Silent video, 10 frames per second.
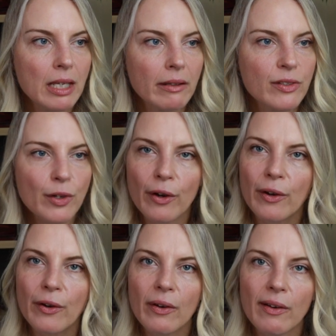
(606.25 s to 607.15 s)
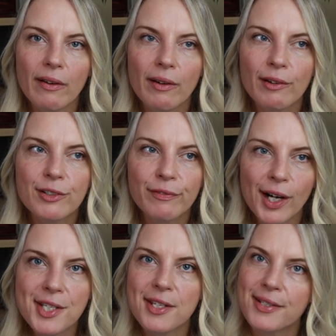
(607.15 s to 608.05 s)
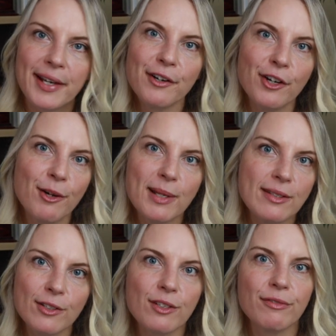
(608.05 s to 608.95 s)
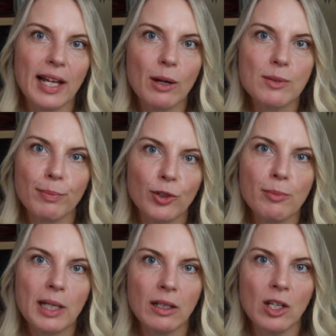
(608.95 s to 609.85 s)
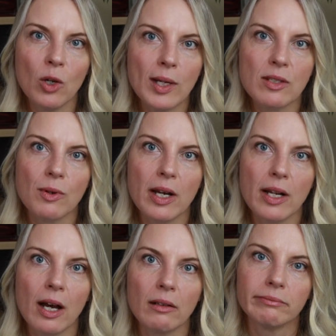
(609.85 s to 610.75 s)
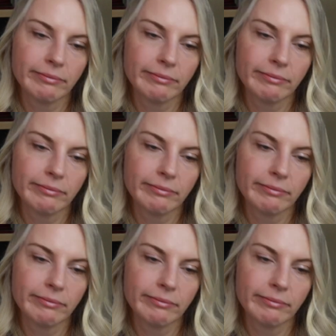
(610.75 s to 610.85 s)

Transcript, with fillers: So suffice to say, I hope there's lots of flowers blooming in the US right now.